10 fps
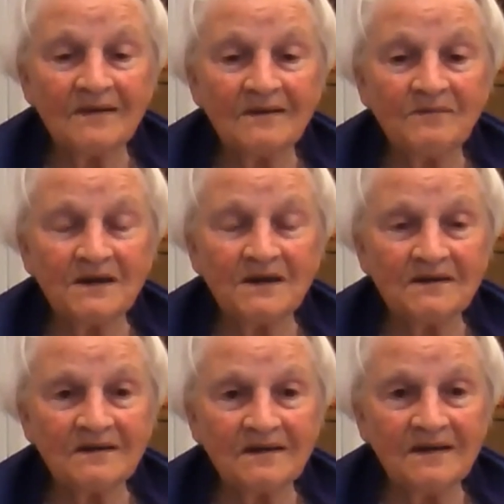But
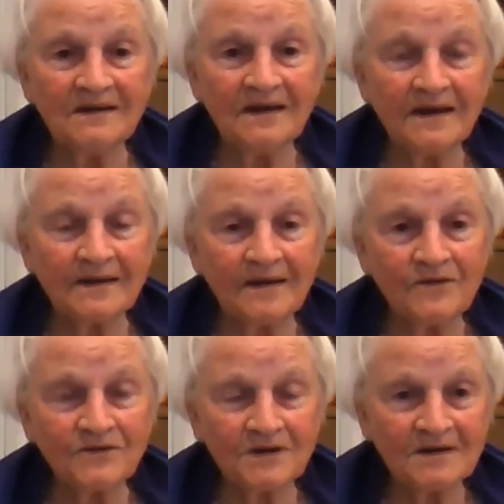he
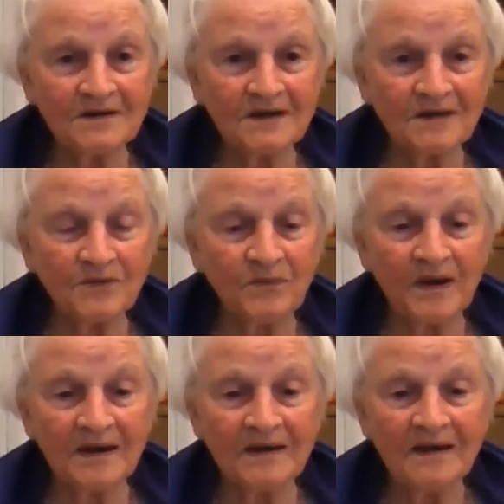closed it in such a
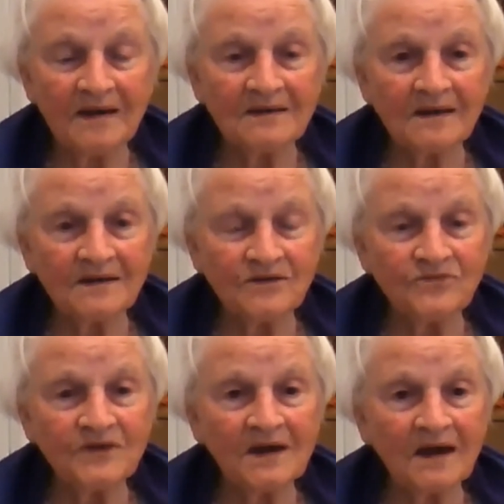way that I didn't
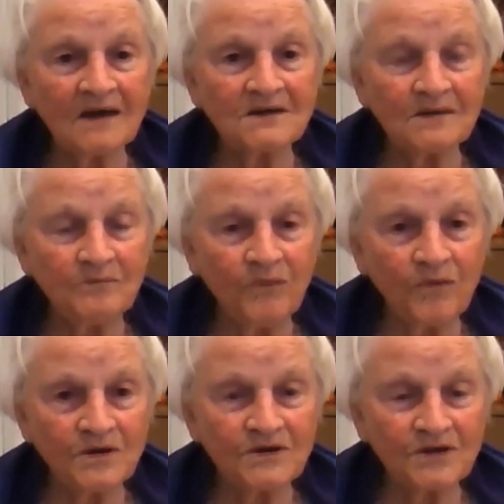realize the
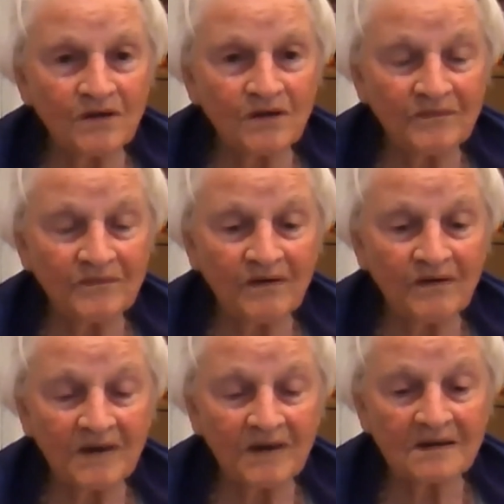importance of
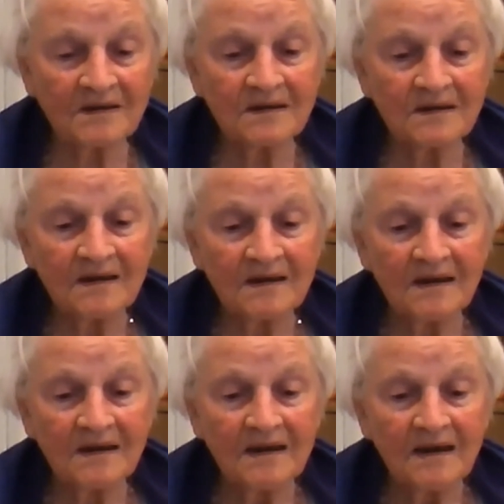that.
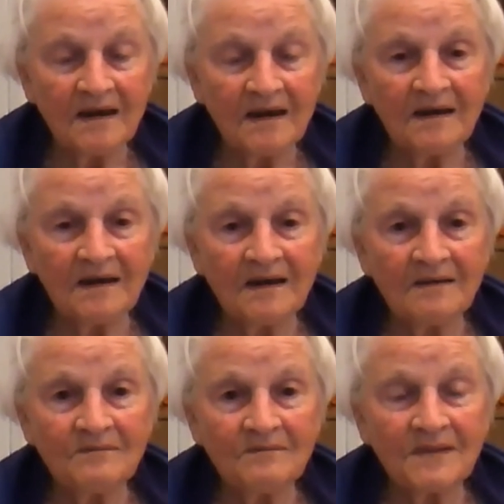
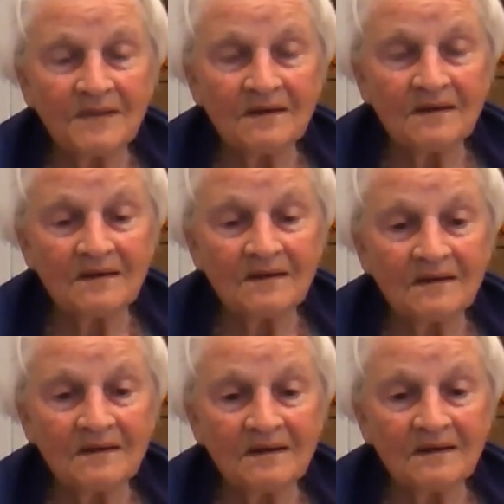And then
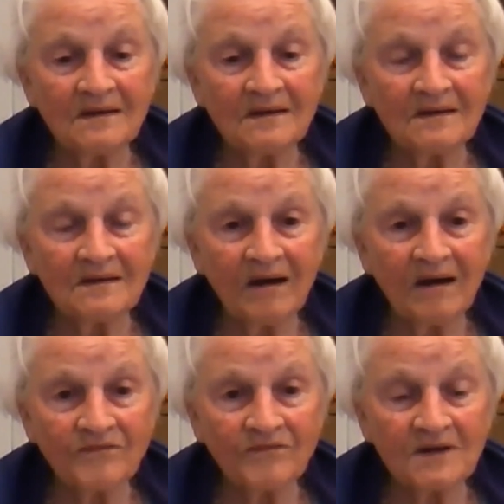
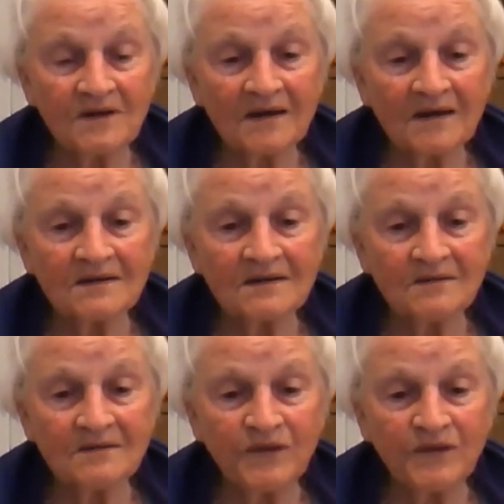after that, it
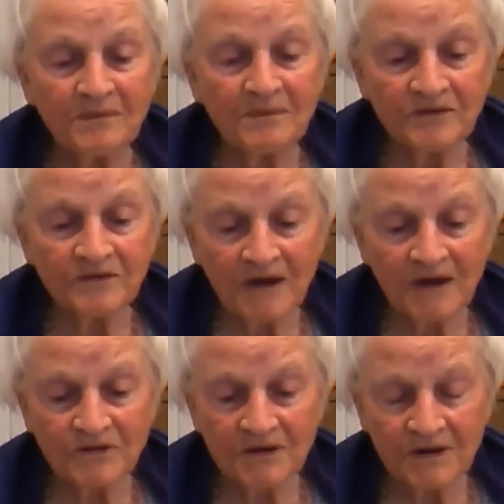probably
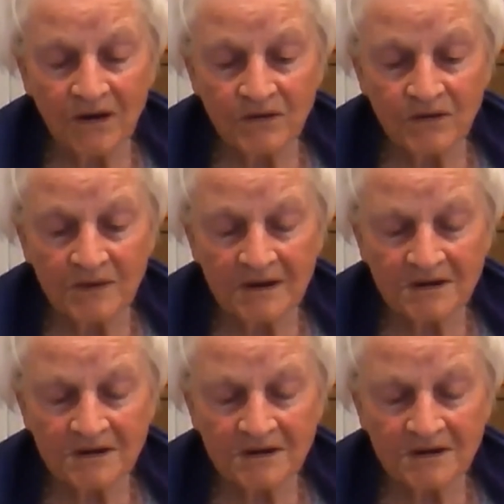gradually got worse.